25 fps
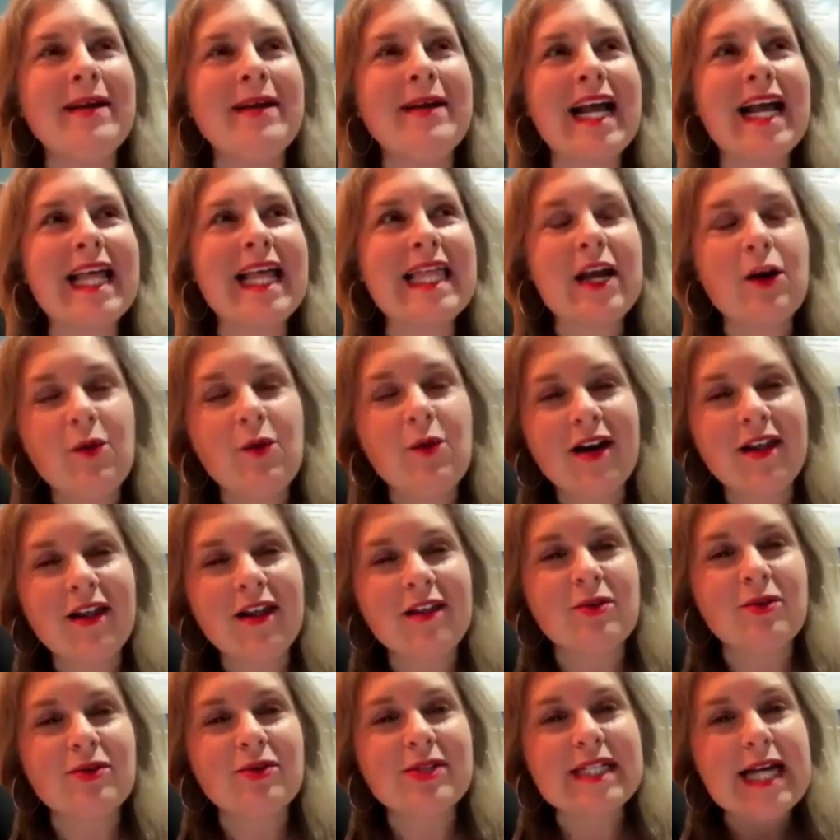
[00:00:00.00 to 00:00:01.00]
I mean, I think one
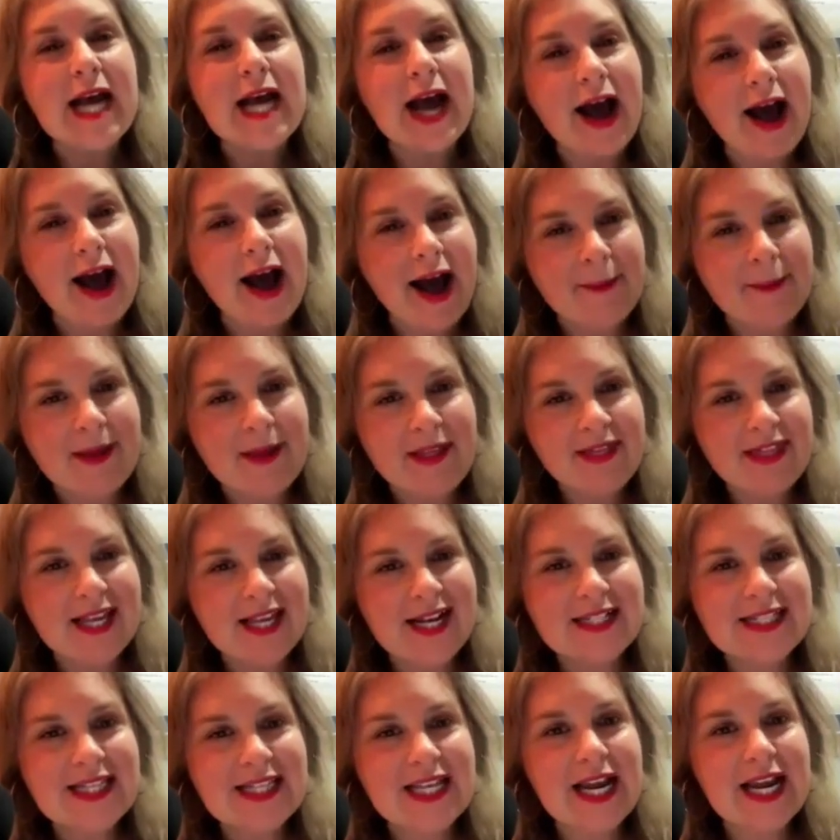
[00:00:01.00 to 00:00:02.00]
of the most common
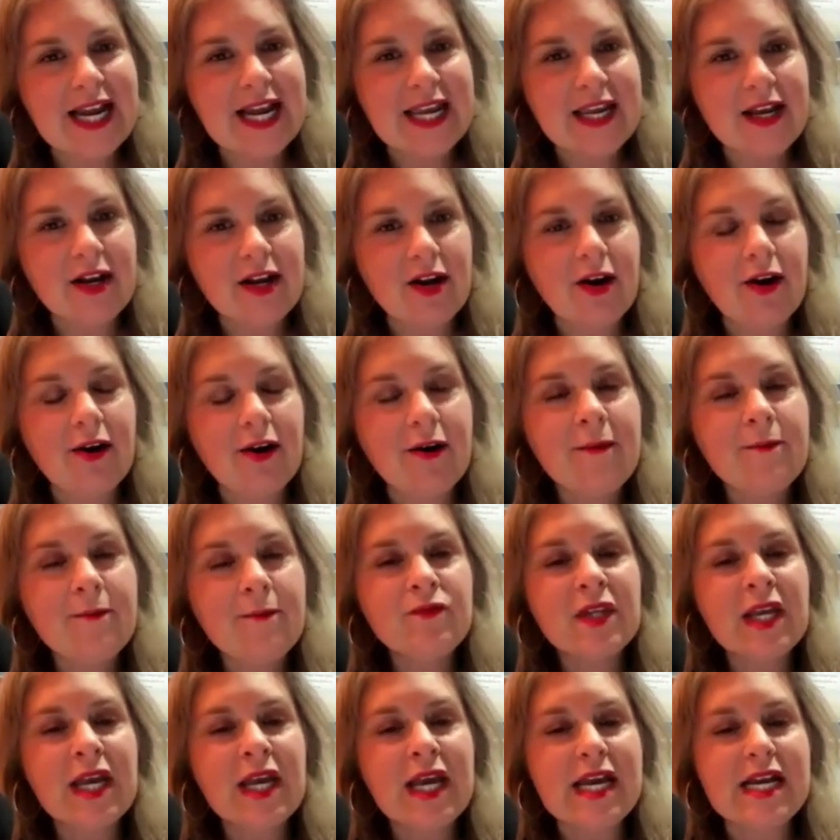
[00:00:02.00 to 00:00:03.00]
things that I hear
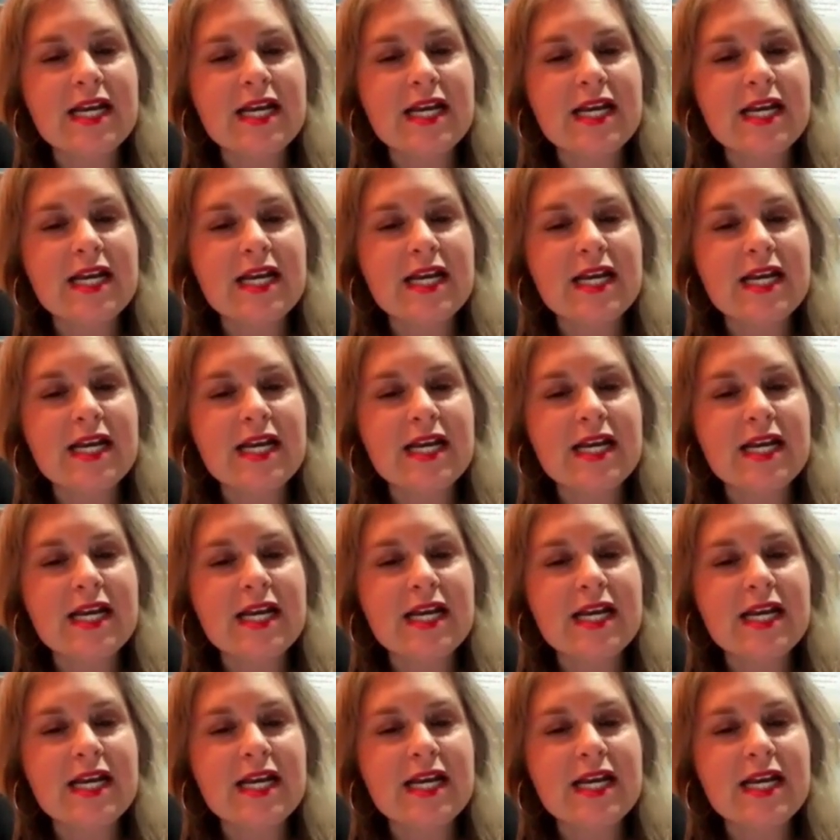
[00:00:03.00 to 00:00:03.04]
